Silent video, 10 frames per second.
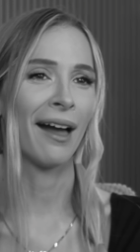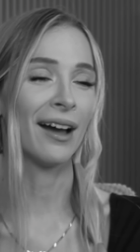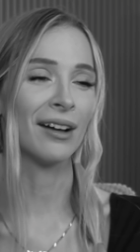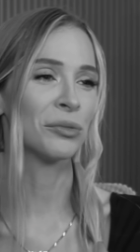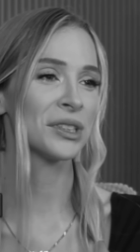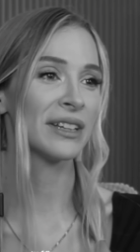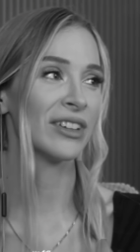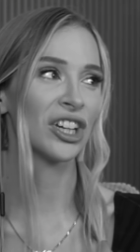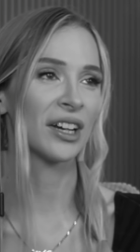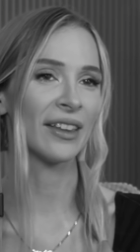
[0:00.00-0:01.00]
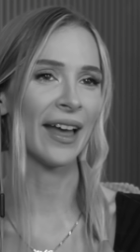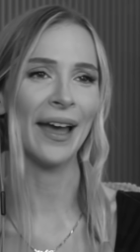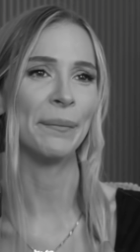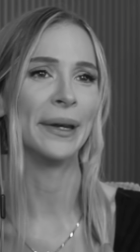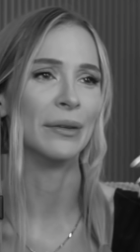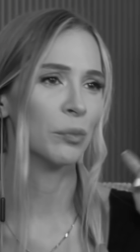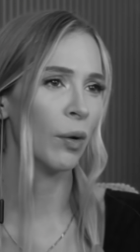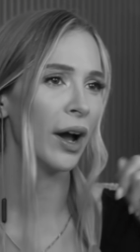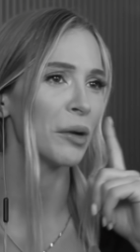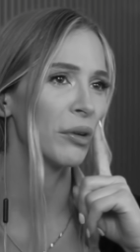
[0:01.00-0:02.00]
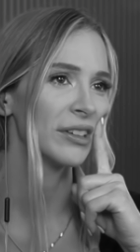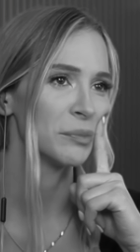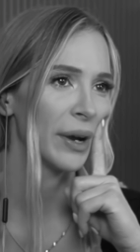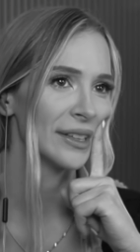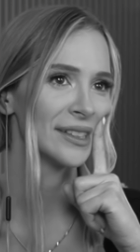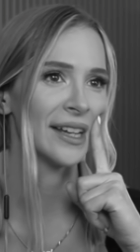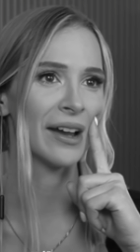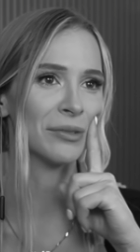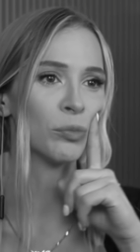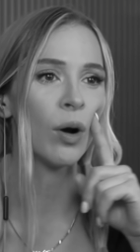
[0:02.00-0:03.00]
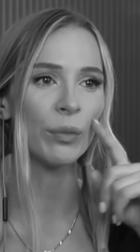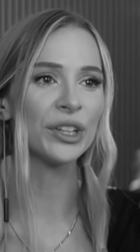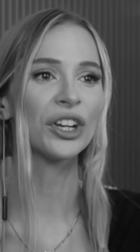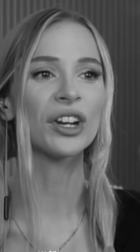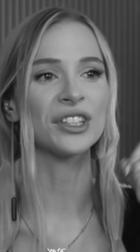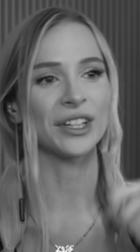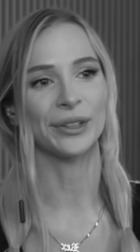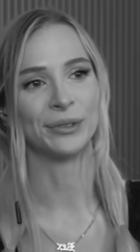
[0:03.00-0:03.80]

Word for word: I wasn't even looking at the hairpin. Why were his pants down? What were you gonna do?